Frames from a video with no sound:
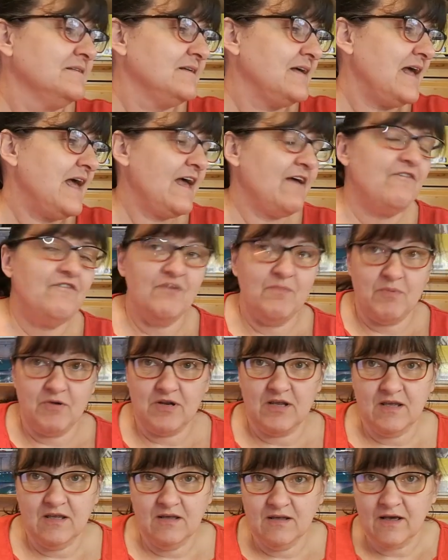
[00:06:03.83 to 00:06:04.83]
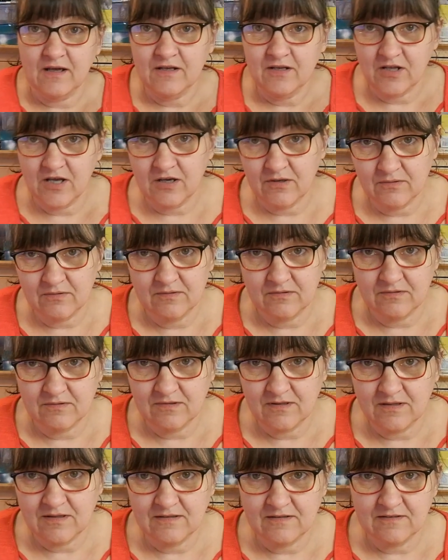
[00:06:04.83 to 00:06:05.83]
Everybody I know
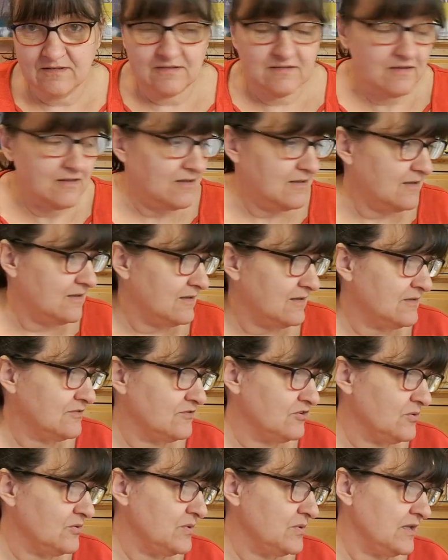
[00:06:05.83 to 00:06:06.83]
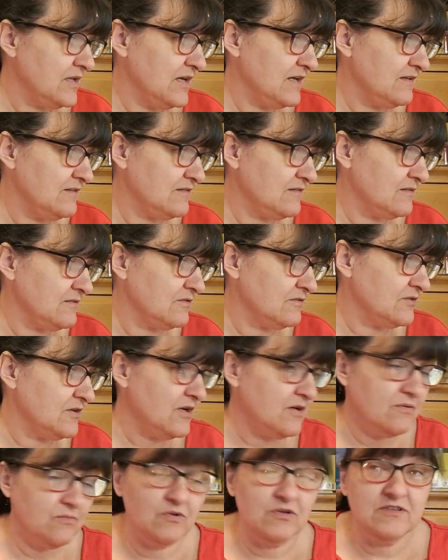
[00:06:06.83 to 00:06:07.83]
is doing this, or
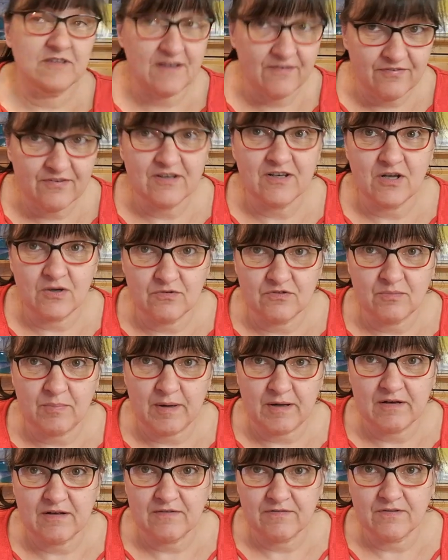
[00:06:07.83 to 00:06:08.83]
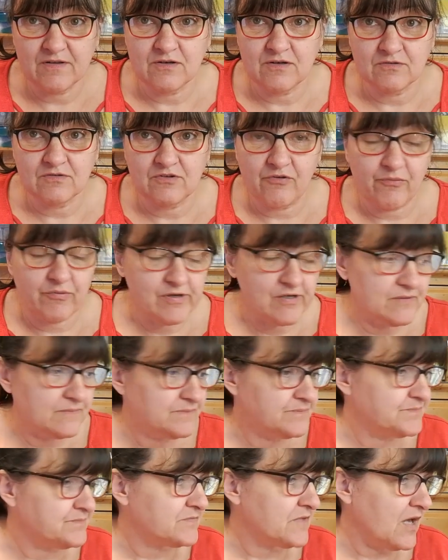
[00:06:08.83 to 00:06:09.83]
well, definitely knows about it if they're not doing it.
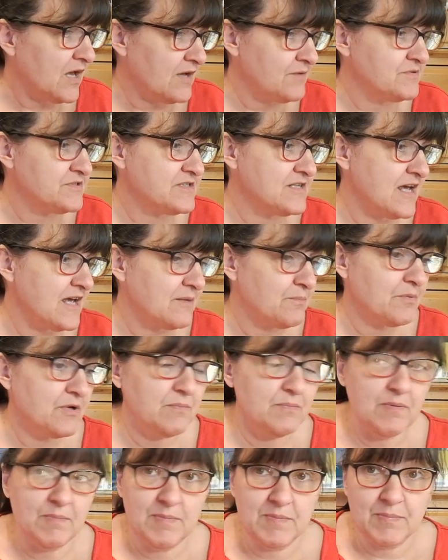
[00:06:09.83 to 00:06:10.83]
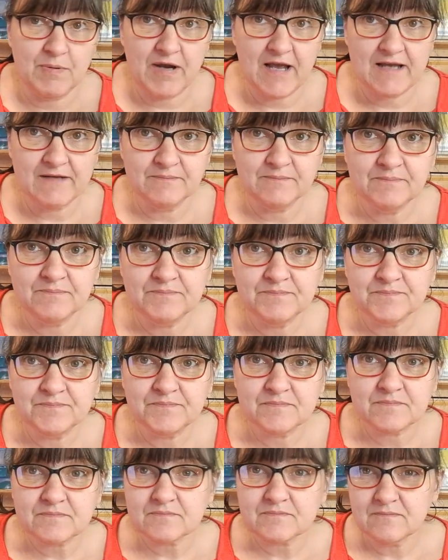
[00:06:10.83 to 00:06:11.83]
I was tagged by Pippa Brown.
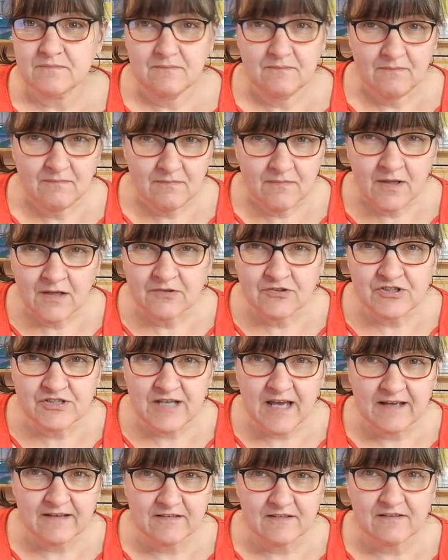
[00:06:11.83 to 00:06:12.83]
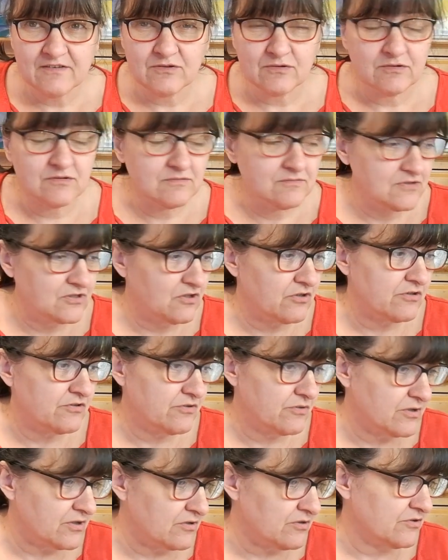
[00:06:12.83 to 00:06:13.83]
She tagged us all. Got to do
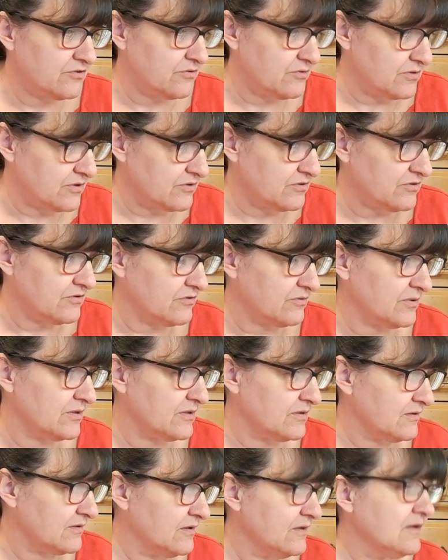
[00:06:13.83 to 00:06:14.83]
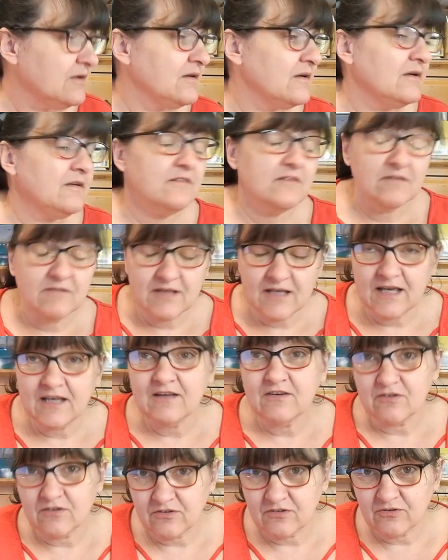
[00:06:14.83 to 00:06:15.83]
it, got to do it, got to do it. So yeah, you
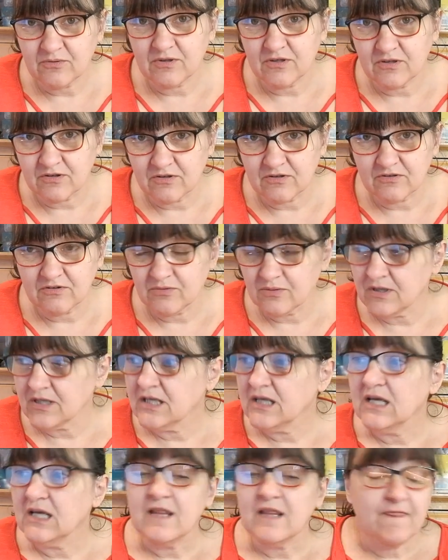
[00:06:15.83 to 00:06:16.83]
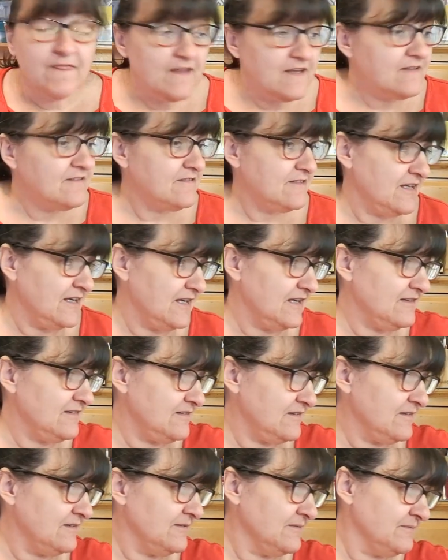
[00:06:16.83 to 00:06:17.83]
got to do it, you got to do it. This is